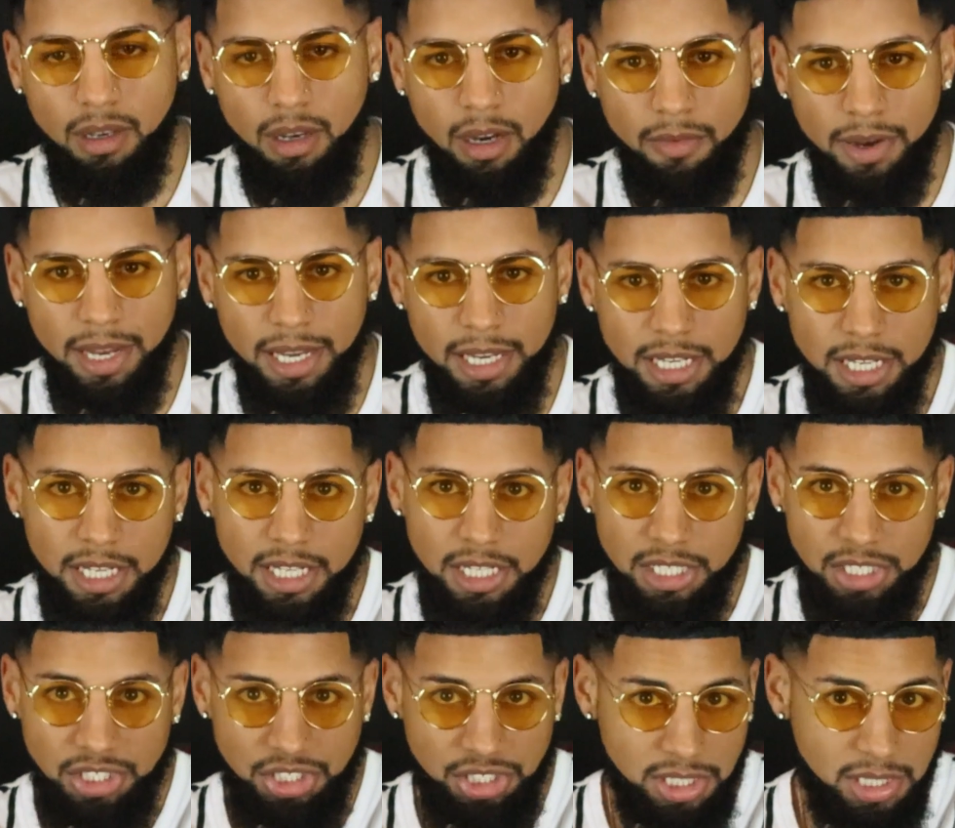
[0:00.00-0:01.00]
All right,
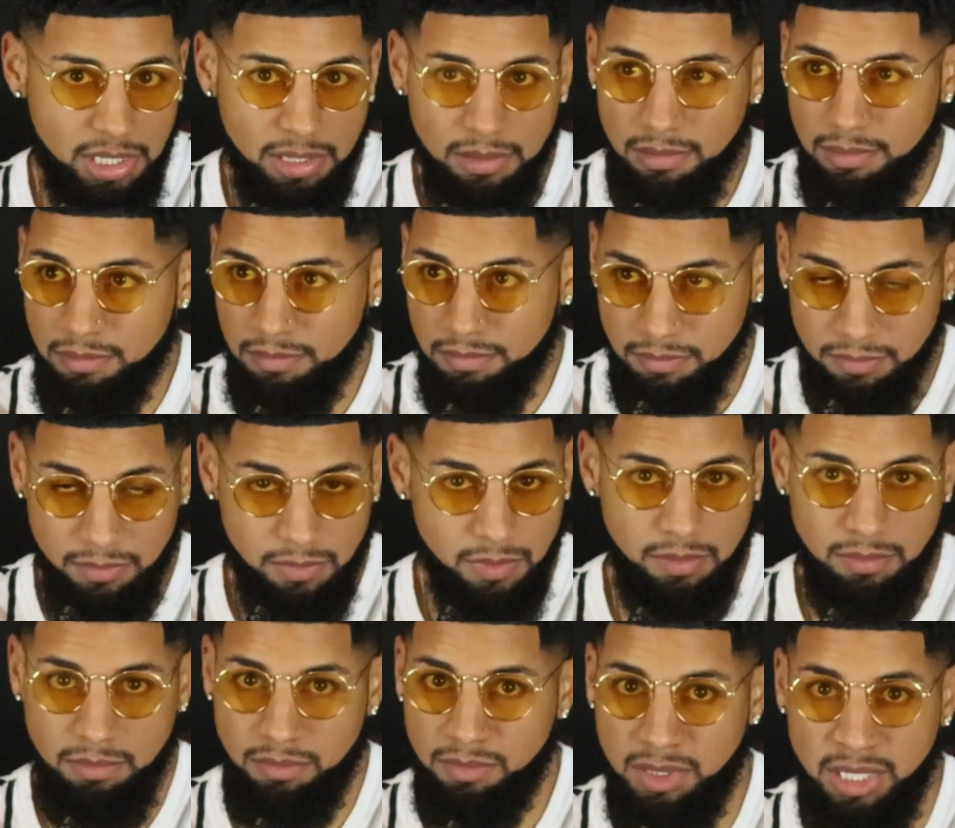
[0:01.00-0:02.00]
she
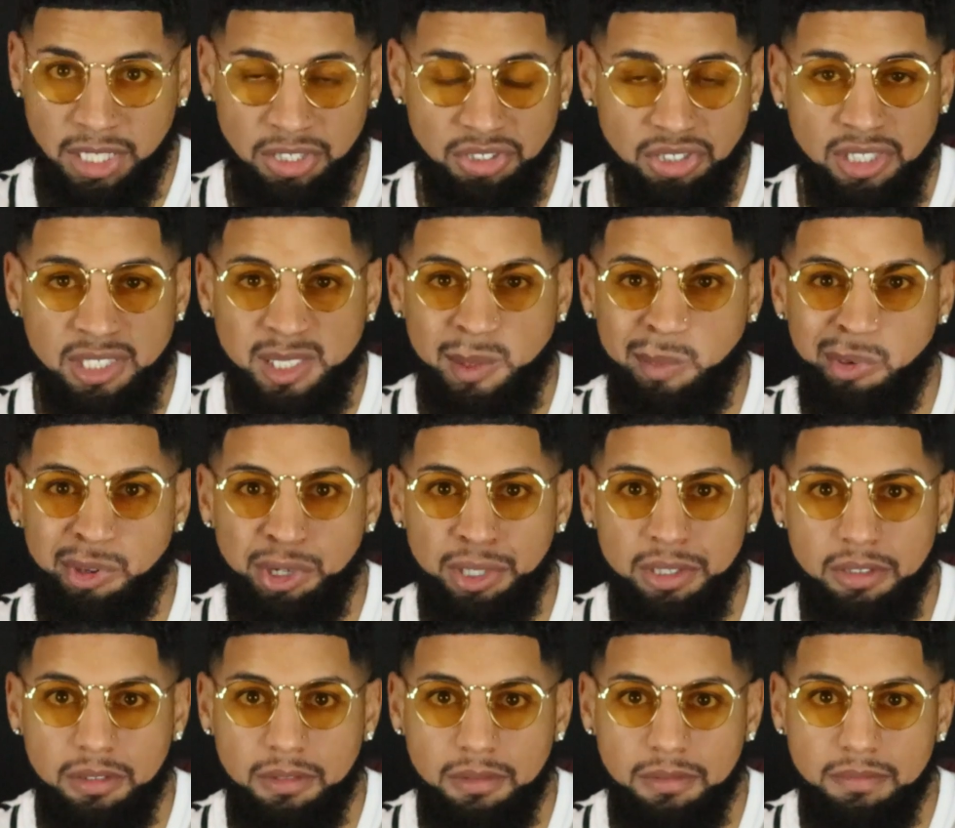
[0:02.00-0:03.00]
can just
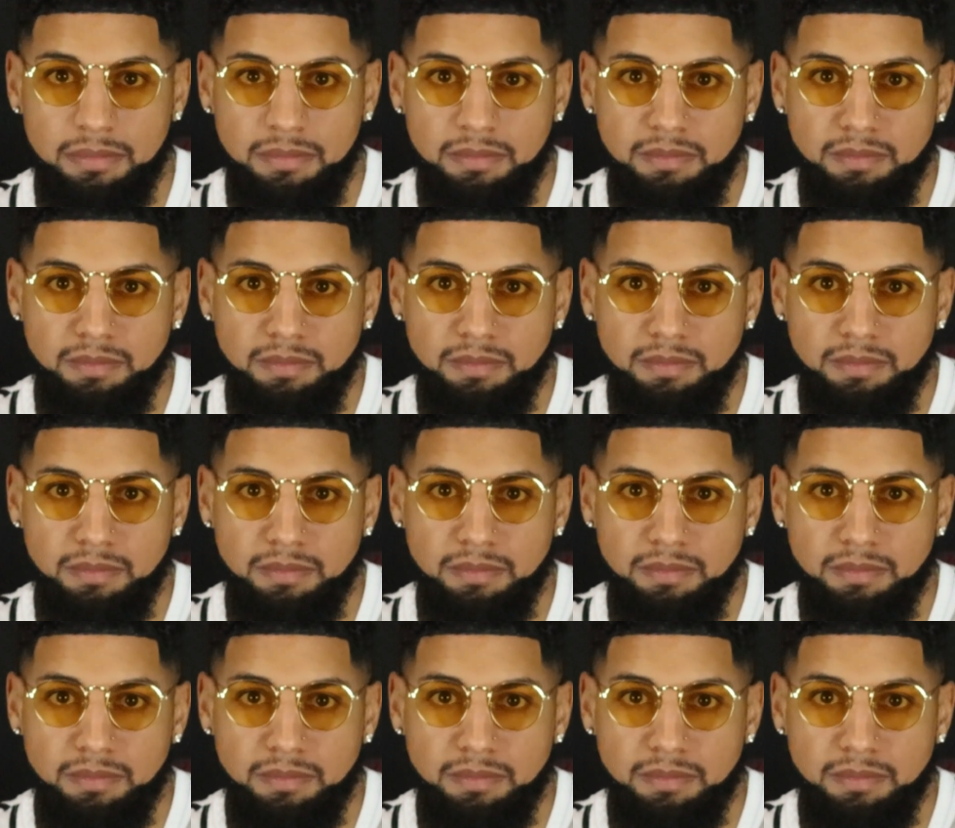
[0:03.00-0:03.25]
support you.